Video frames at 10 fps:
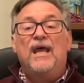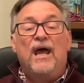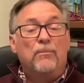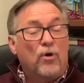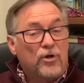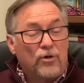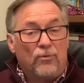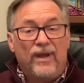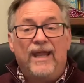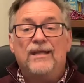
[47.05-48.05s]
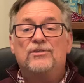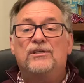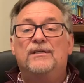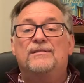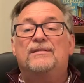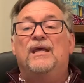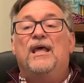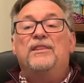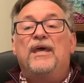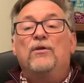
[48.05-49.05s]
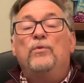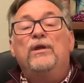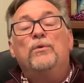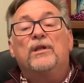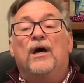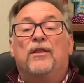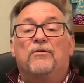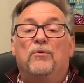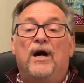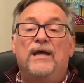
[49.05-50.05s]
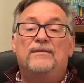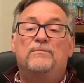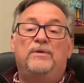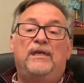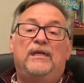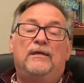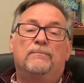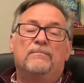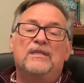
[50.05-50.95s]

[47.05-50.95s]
and more courageous than we would otherwise be.